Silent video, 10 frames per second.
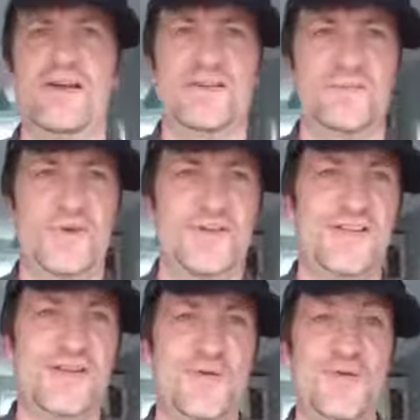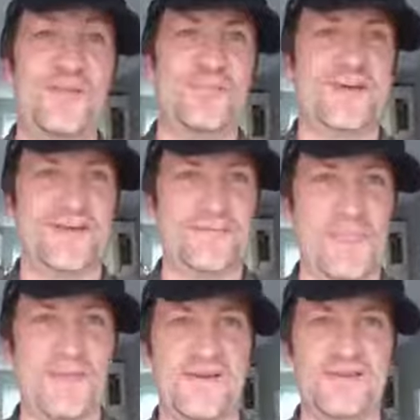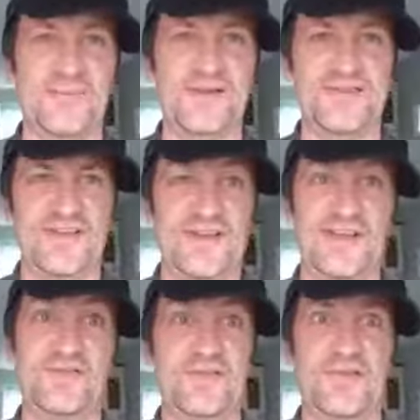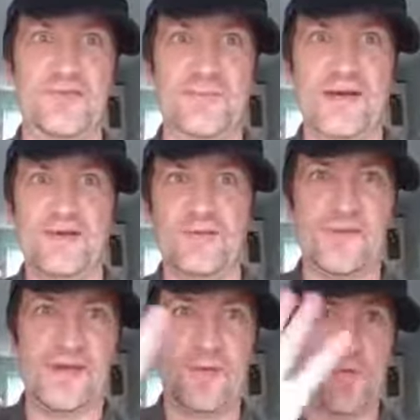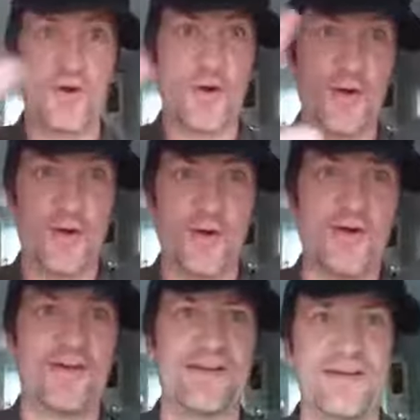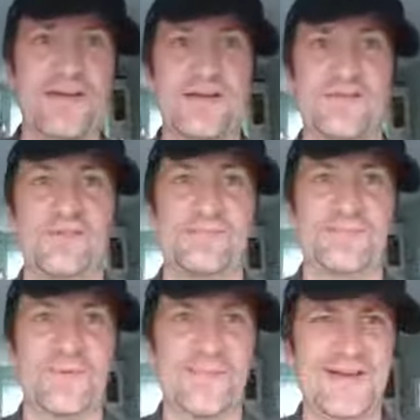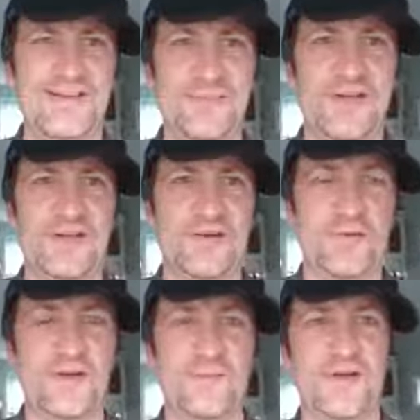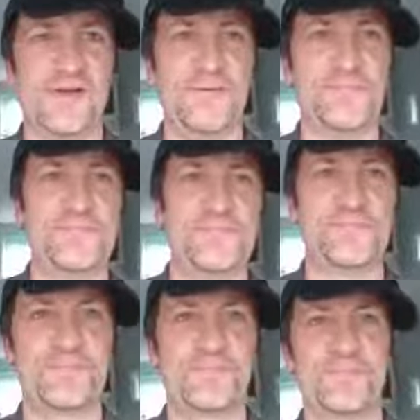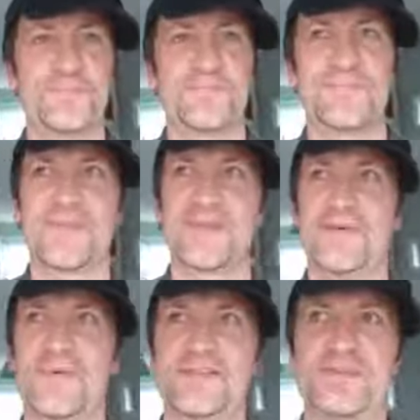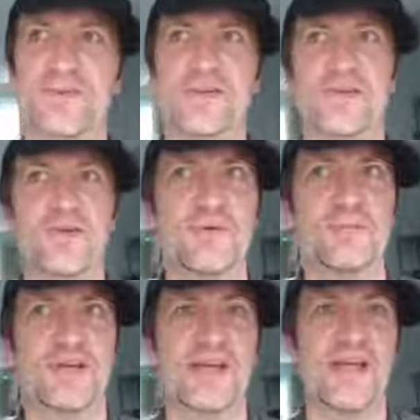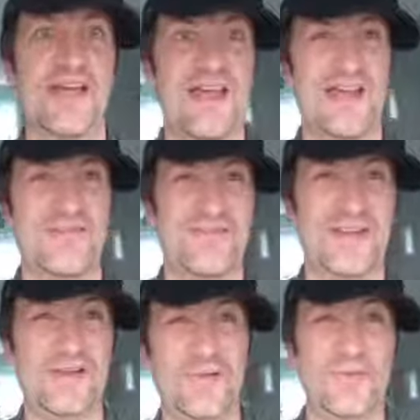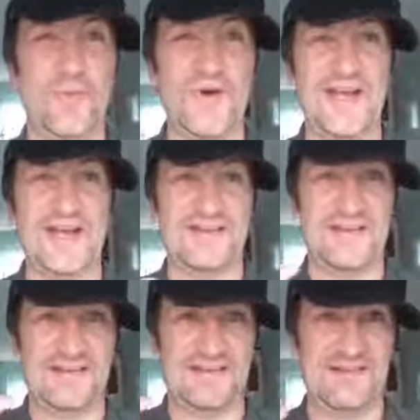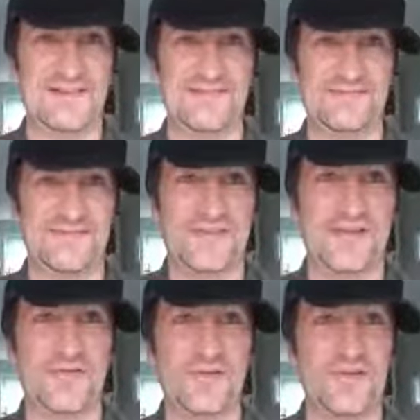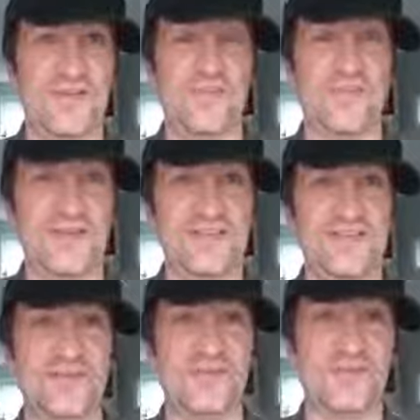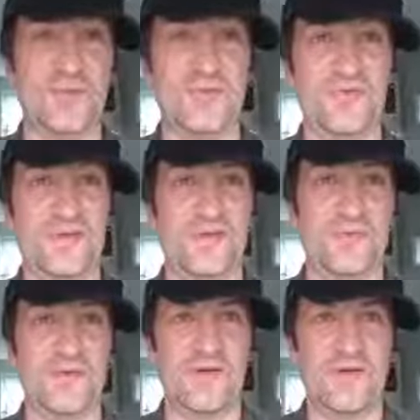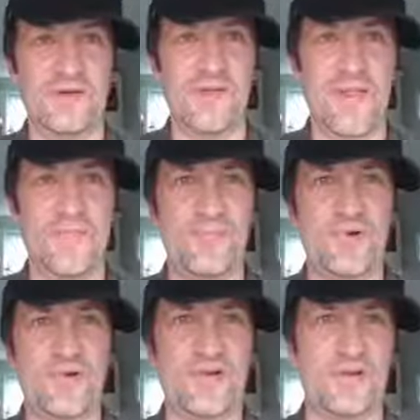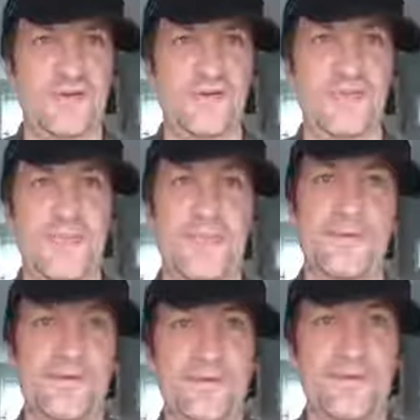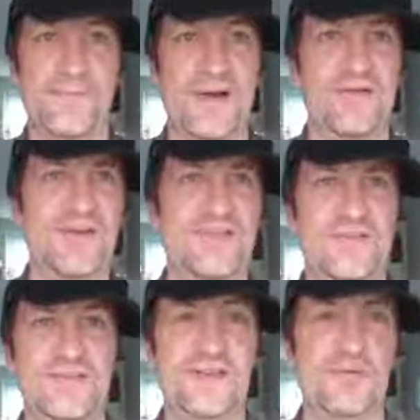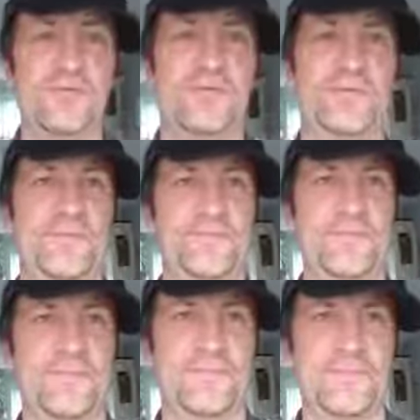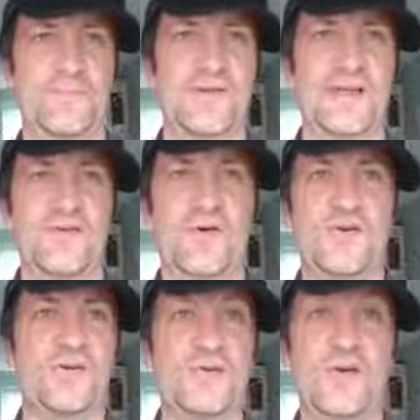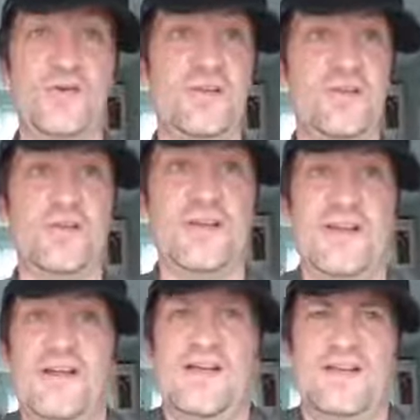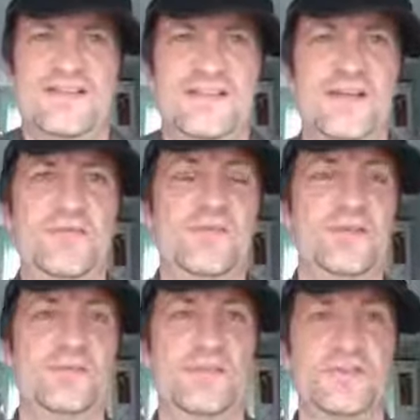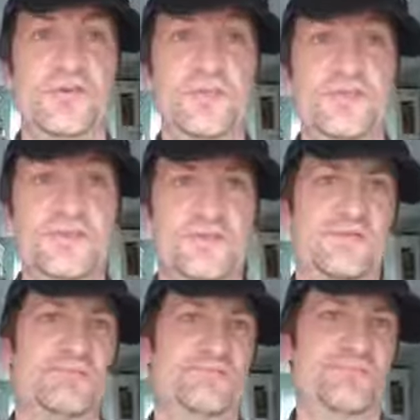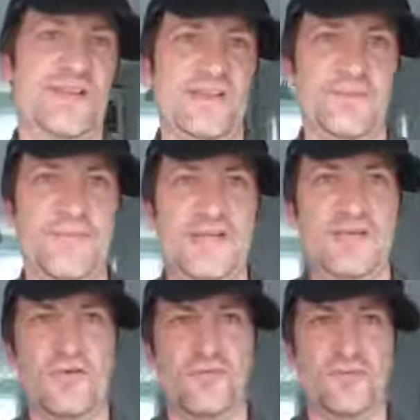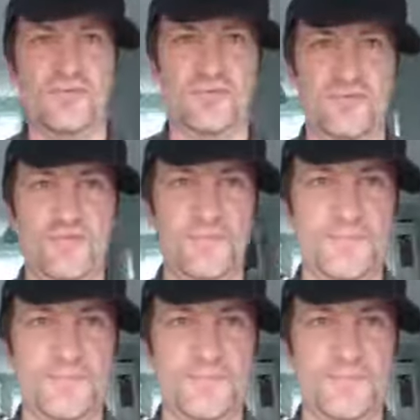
especially the queen bee. Can you imagine that? Even if you're a man out there, whoa, imagine being the queen bee. Imagine being the queen bee and feeling all the weight of all other bees on top of you, burning, burying you down, getting hotter and hotter and hotter, stifling. It's almost like the bee can't move.